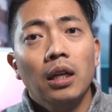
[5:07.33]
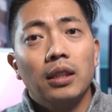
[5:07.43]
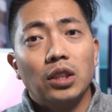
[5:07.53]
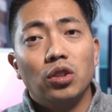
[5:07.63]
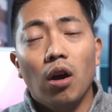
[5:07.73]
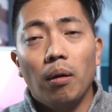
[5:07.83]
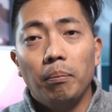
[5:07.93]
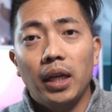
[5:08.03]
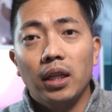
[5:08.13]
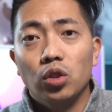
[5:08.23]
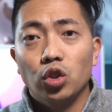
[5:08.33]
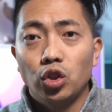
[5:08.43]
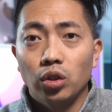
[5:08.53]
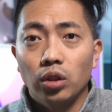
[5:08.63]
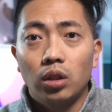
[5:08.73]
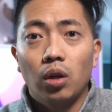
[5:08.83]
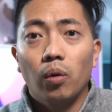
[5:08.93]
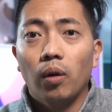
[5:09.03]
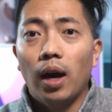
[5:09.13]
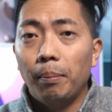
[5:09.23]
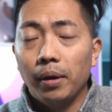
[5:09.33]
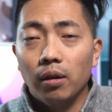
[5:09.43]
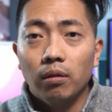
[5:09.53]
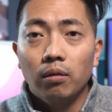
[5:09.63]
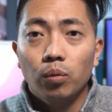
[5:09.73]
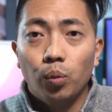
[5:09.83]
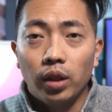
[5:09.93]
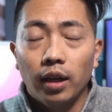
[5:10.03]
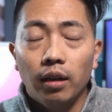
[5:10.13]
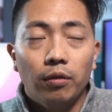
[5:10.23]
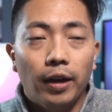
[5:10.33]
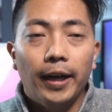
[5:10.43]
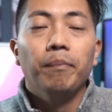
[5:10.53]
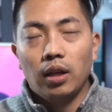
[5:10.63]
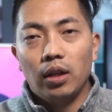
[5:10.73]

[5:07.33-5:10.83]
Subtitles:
does not mean you should go uphill with it, right?